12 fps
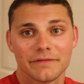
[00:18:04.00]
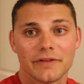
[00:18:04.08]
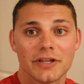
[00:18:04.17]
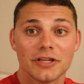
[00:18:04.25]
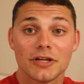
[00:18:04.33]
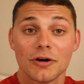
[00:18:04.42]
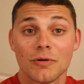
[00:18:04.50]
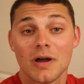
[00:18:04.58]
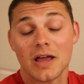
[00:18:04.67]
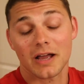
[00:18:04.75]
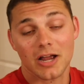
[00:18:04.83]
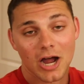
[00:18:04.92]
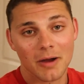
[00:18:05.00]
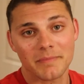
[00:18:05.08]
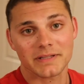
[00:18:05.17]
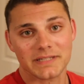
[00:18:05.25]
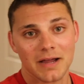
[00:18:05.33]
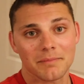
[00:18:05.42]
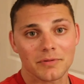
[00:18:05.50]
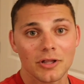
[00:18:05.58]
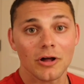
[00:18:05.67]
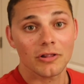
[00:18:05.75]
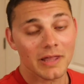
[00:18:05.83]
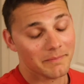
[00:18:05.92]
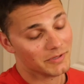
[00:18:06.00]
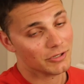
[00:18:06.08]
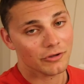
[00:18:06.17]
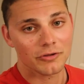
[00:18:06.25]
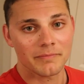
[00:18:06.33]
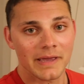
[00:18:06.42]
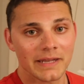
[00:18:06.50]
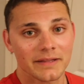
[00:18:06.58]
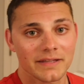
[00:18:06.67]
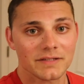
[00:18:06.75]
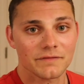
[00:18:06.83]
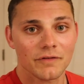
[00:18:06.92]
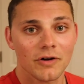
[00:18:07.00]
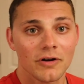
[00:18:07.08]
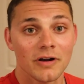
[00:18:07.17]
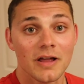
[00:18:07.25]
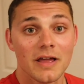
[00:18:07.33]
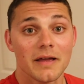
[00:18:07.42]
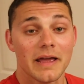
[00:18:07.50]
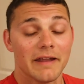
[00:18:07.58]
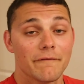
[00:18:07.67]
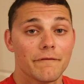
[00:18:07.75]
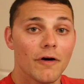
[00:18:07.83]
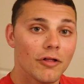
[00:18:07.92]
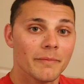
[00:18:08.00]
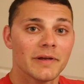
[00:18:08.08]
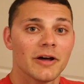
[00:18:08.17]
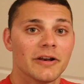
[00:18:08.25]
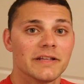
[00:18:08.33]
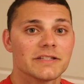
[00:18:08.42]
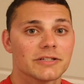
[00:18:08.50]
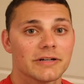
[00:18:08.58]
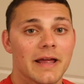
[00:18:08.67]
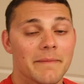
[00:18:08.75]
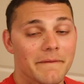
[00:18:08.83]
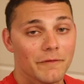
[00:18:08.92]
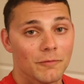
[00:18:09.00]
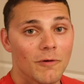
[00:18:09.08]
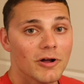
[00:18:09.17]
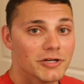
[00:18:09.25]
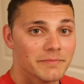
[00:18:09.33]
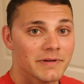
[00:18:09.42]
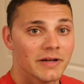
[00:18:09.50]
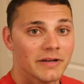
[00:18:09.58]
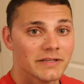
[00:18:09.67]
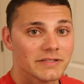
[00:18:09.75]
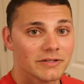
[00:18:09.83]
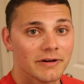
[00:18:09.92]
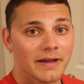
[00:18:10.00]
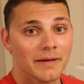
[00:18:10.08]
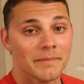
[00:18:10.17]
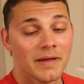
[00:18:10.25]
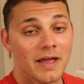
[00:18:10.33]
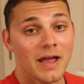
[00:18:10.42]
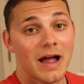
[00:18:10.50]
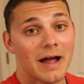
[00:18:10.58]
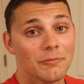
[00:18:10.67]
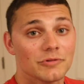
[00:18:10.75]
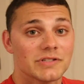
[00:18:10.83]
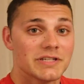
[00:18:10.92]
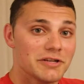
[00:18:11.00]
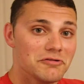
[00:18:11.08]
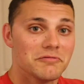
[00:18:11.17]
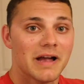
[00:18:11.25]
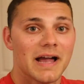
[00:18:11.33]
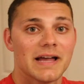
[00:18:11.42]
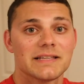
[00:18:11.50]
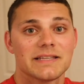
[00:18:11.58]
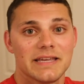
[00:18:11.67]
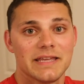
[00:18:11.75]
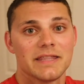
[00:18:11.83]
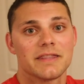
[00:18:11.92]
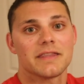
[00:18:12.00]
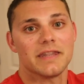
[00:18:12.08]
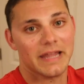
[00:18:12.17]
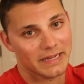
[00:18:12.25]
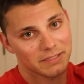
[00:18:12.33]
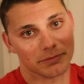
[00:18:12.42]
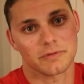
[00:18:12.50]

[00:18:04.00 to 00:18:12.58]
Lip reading: the video, comment down below, let me know you made it this far, and follow me on Instagram if you're watching me on Instagram. I will see you guys in the next